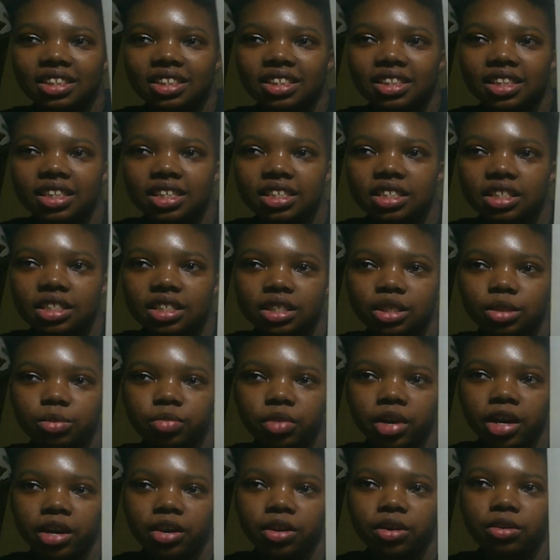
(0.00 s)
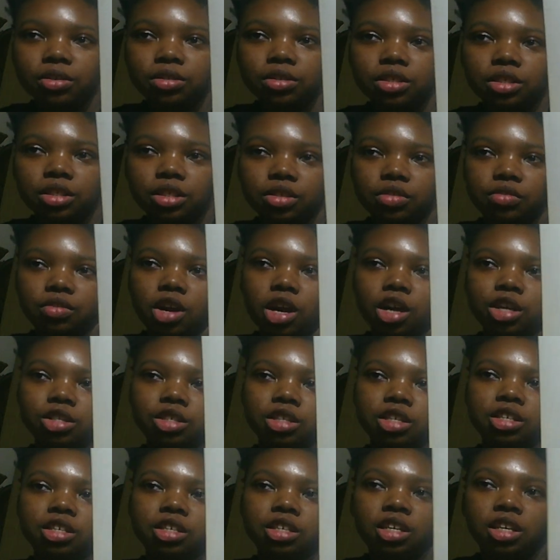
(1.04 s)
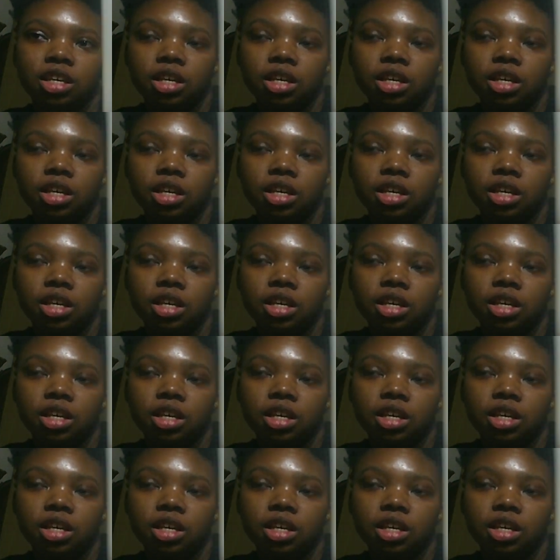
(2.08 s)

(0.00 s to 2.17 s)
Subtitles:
is my OC Raza.